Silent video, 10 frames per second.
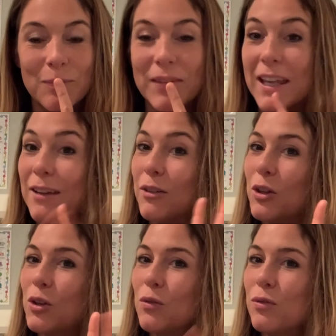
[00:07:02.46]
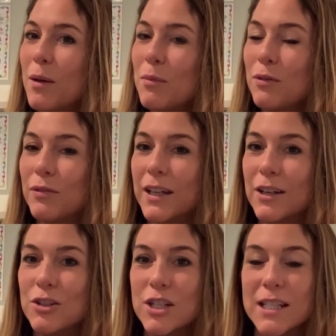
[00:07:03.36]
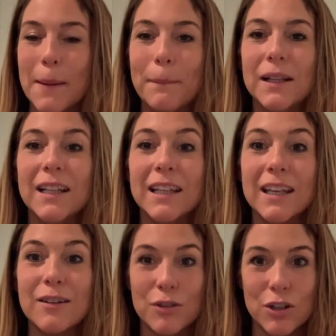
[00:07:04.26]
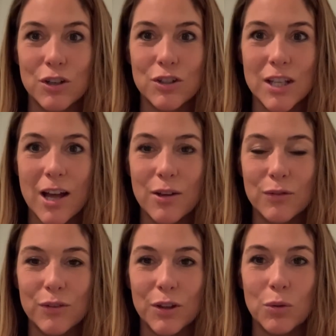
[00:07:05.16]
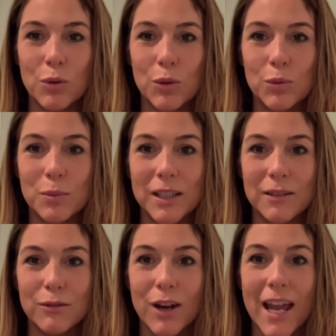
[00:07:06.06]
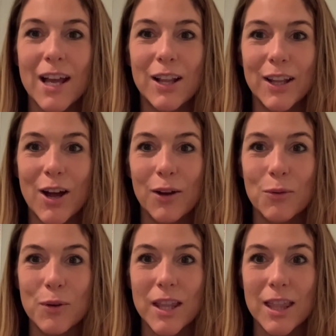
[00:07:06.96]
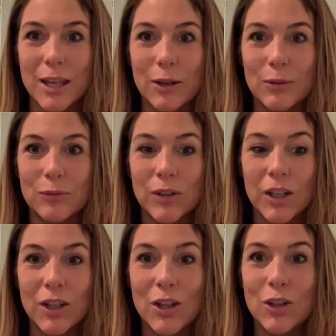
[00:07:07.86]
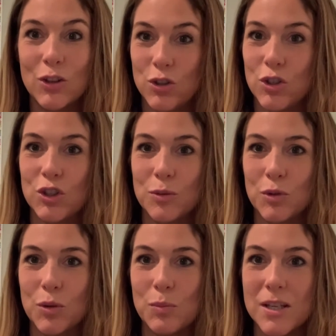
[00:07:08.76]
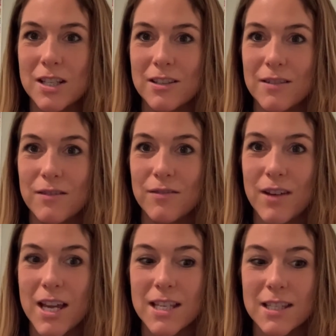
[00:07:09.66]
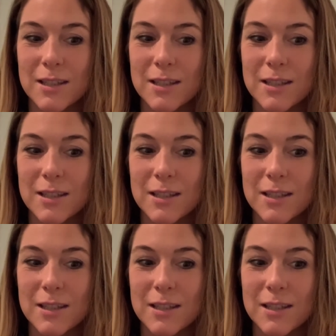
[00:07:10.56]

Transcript: Even though you fumble fingers, she said, believe in yourself, and the world will believe right along with you. Those are some good pieces of advice.